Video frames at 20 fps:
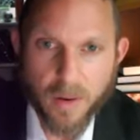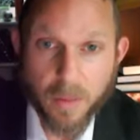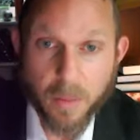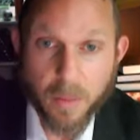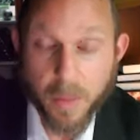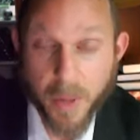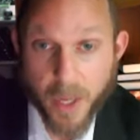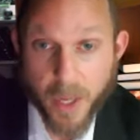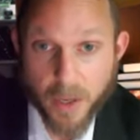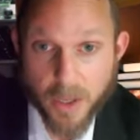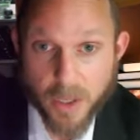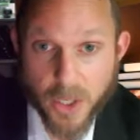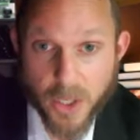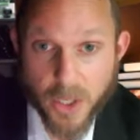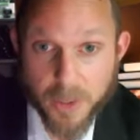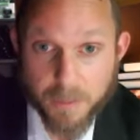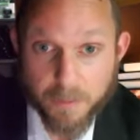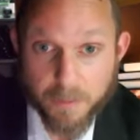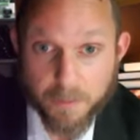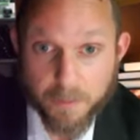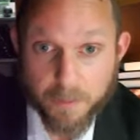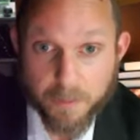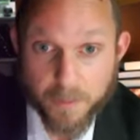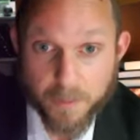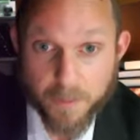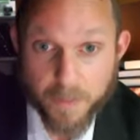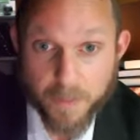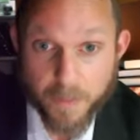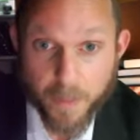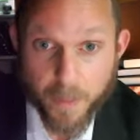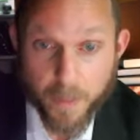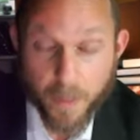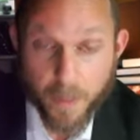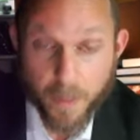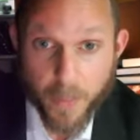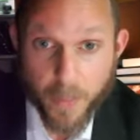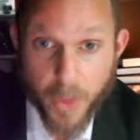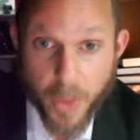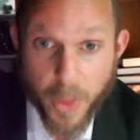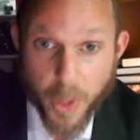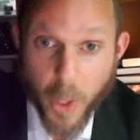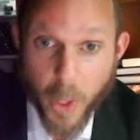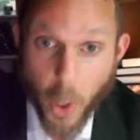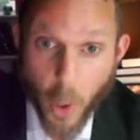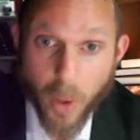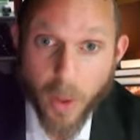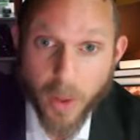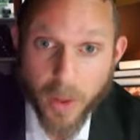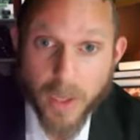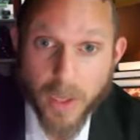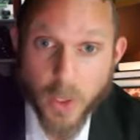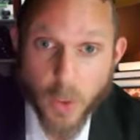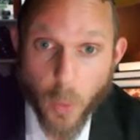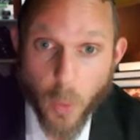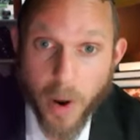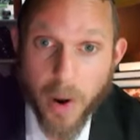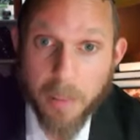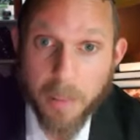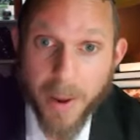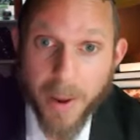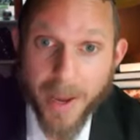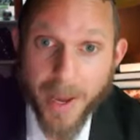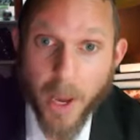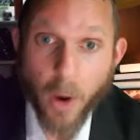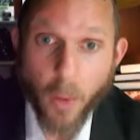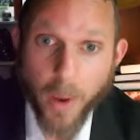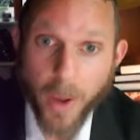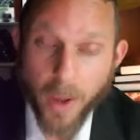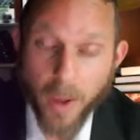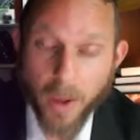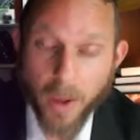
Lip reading: because the goal is, where am I going?